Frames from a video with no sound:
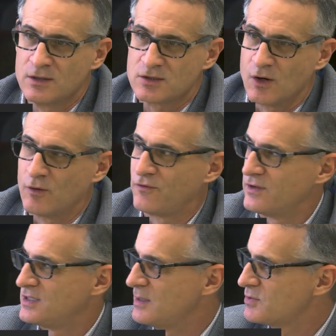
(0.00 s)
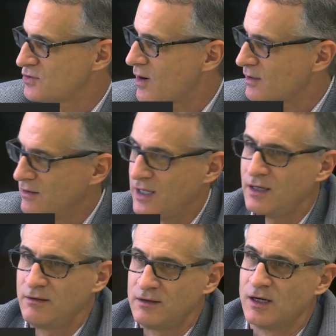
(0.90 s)
So if the team's
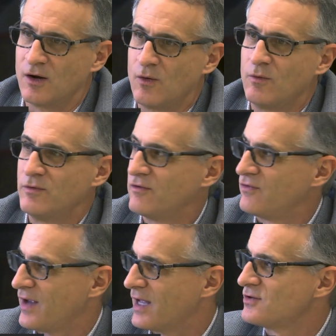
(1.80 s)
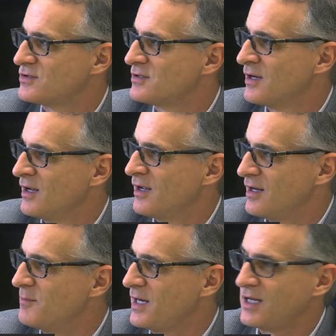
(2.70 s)
struggling, the fans
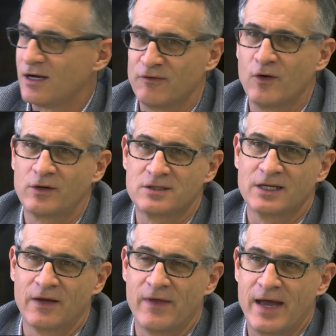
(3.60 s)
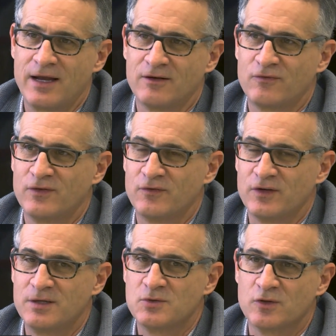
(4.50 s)
and media are focusing on that. If the
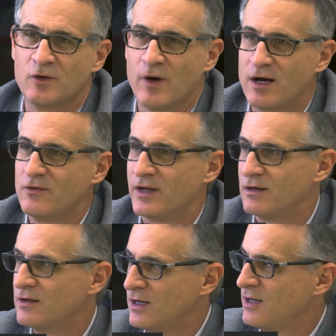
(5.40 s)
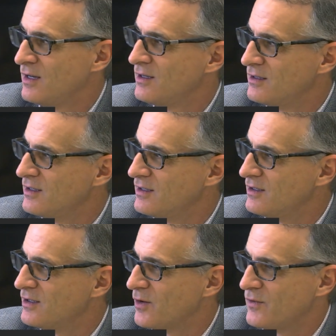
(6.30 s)
team's doing well, then
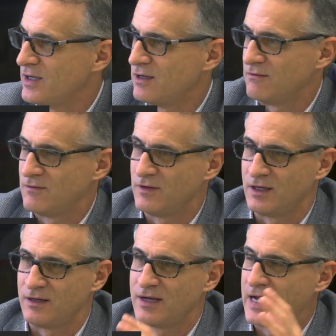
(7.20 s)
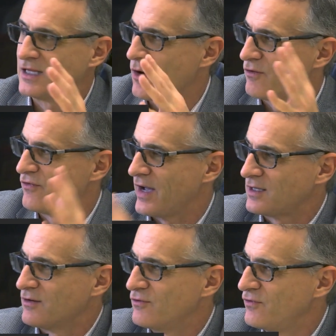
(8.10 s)
the halo
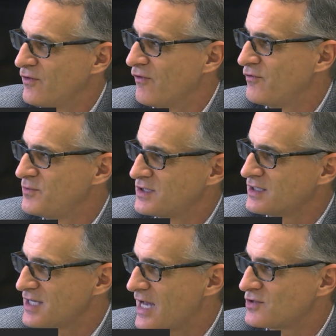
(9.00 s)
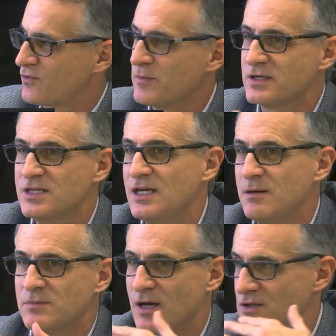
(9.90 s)
effect of success from the
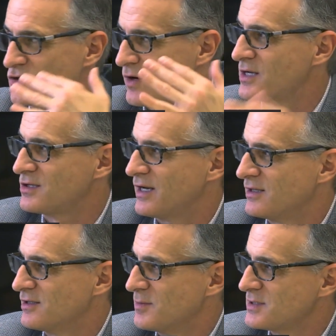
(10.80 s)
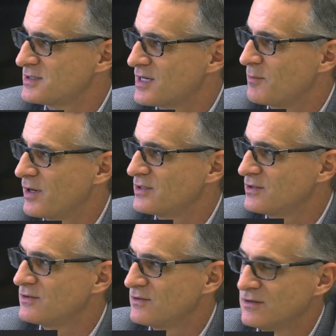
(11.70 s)
team does translate to the business operations.